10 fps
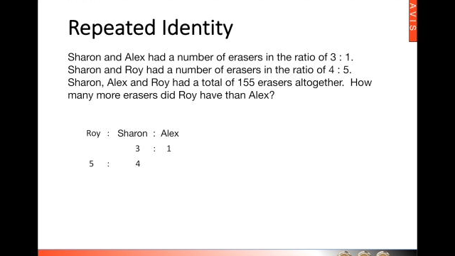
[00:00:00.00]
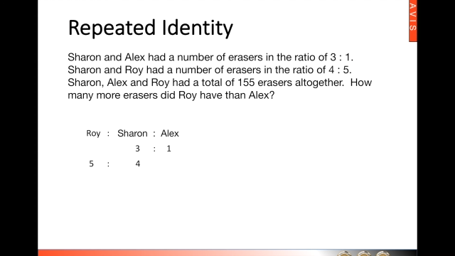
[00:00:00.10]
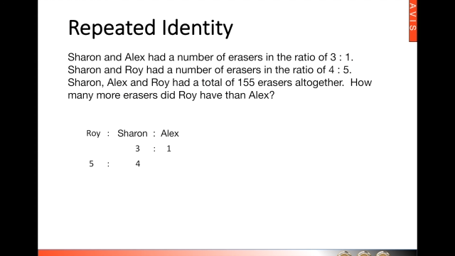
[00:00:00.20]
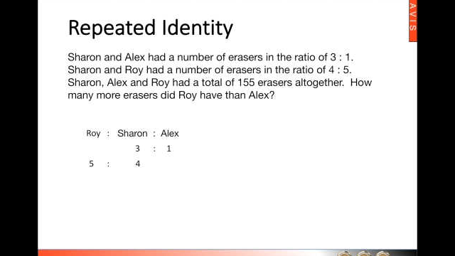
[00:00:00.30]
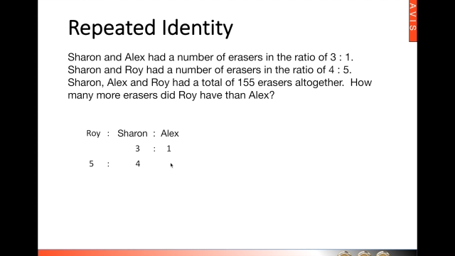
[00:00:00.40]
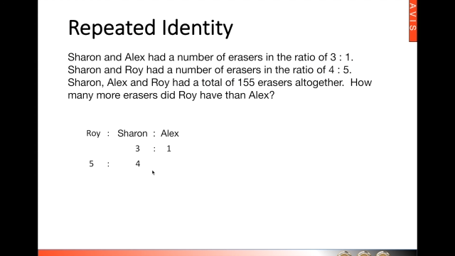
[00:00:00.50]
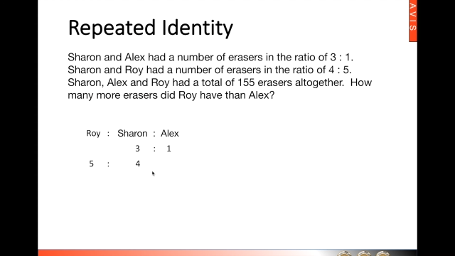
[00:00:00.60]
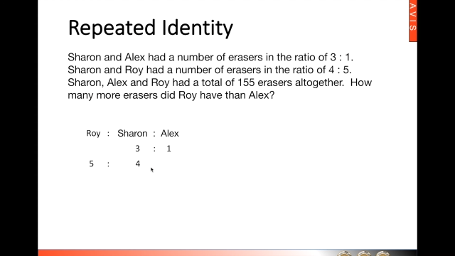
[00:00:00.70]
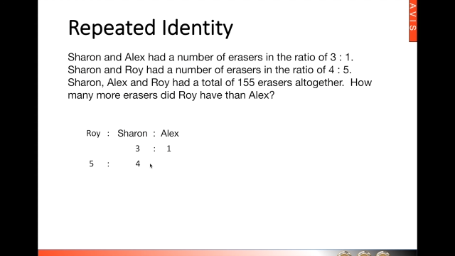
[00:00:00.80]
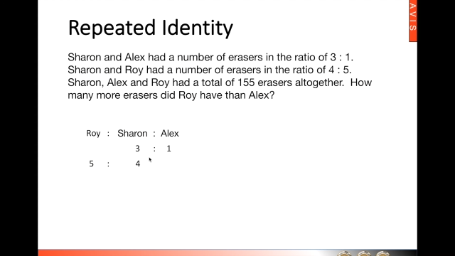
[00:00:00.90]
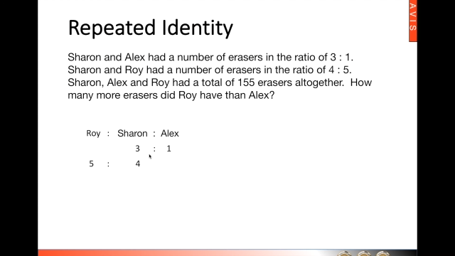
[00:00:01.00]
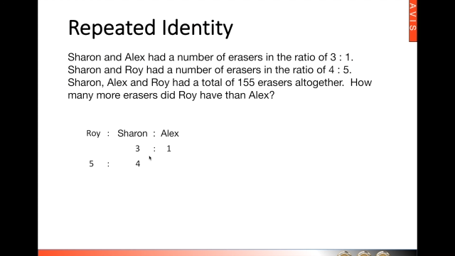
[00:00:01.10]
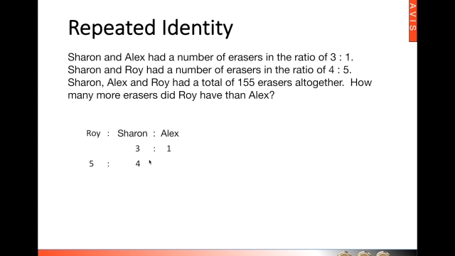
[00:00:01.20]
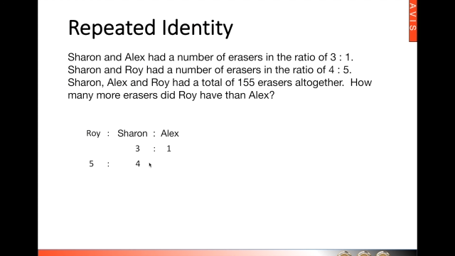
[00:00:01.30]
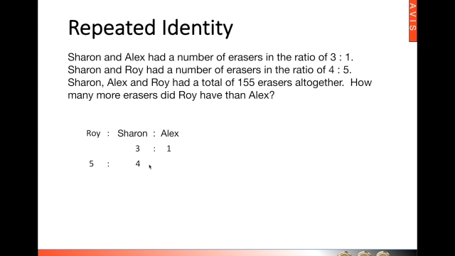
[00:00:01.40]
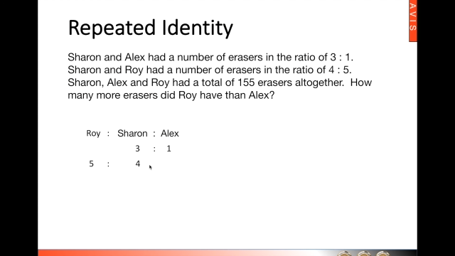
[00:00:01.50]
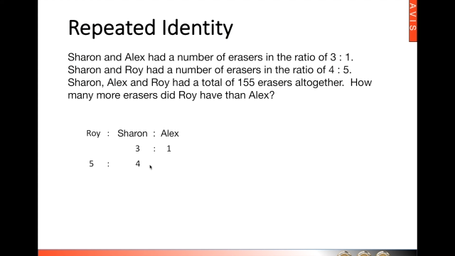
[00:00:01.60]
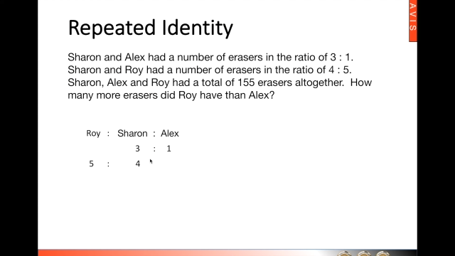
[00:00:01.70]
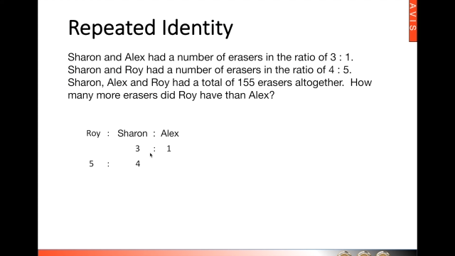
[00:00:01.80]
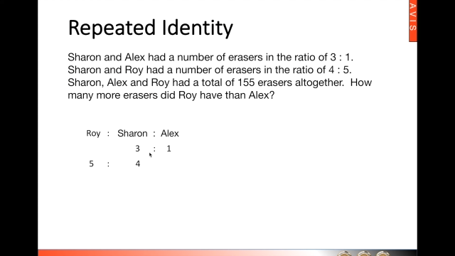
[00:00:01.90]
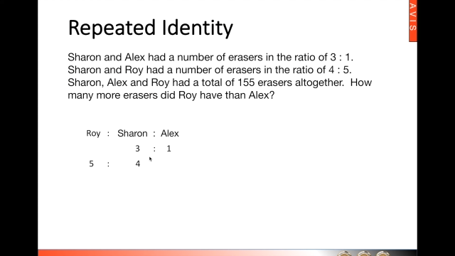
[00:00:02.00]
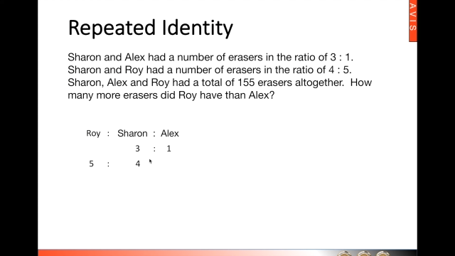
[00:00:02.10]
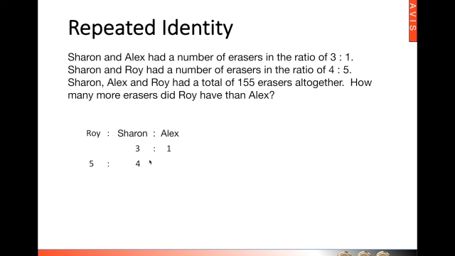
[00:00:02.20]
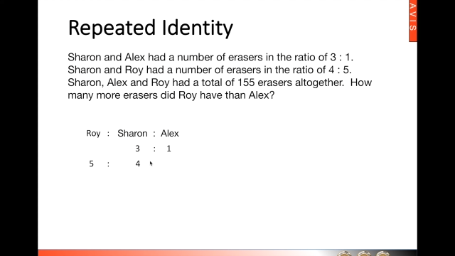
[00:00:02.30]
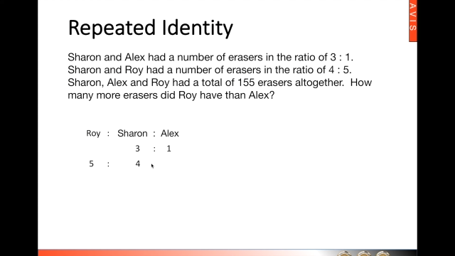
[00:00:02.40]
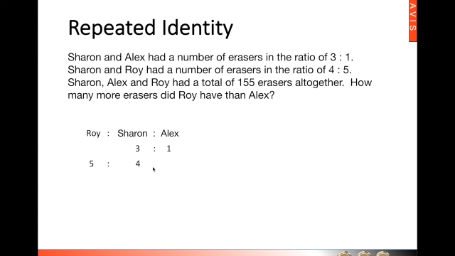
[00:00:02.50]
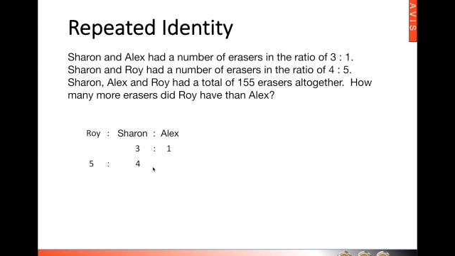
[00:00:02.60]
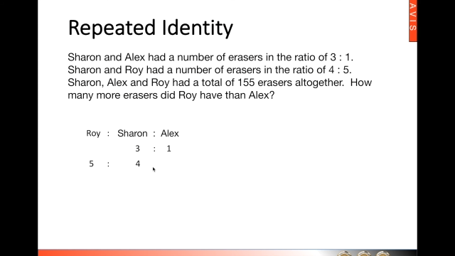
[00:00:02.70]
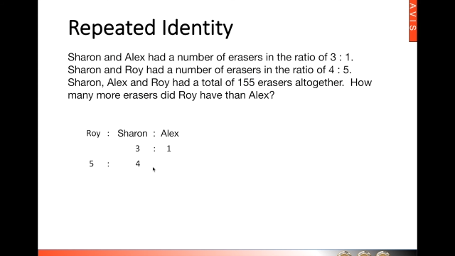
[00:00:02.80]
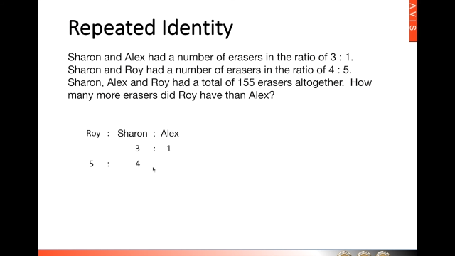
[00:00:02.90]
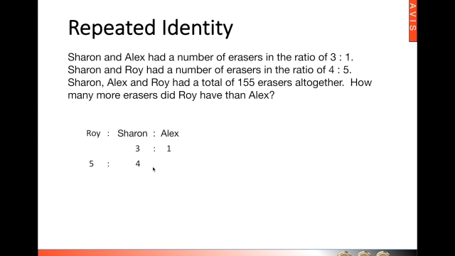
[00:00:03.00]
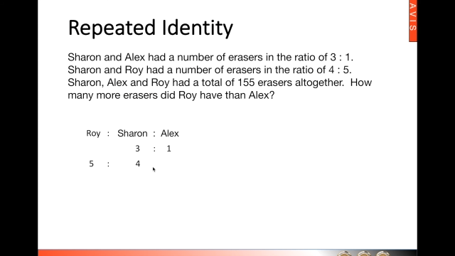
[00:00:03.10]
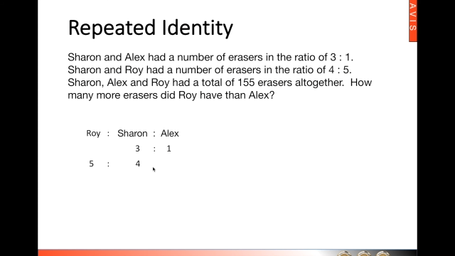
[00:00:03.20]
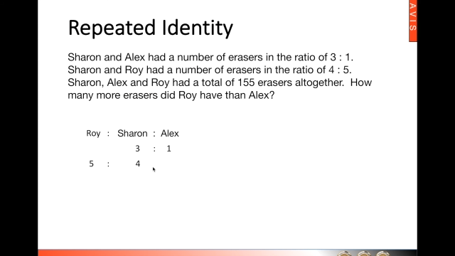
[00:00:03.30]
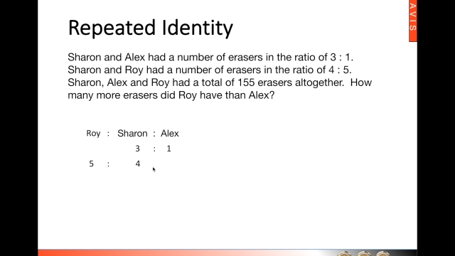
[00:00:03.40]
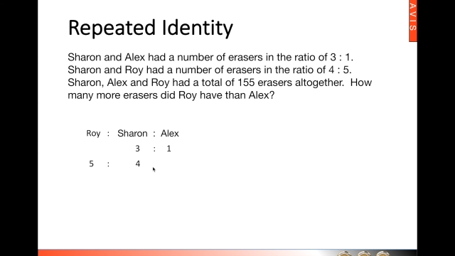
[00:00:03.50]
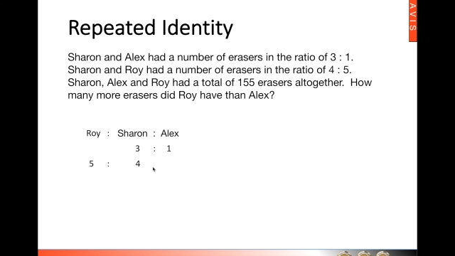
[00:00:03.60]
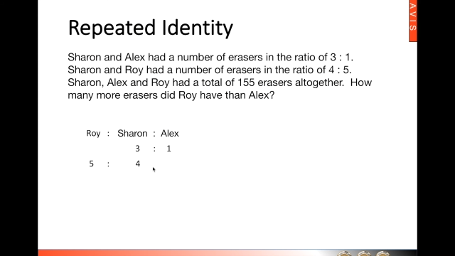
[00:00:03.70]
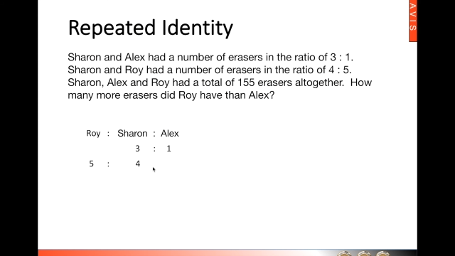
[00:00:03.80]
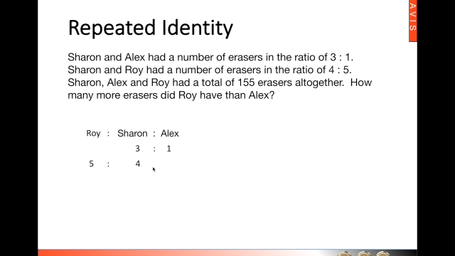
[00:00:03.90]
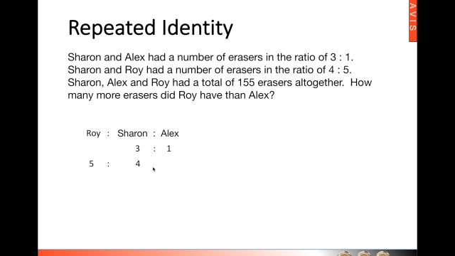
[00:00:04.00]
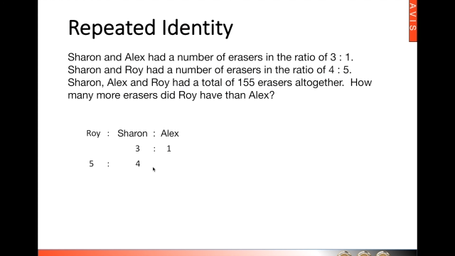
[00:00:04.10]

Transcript: Nobody's mouth can be seen.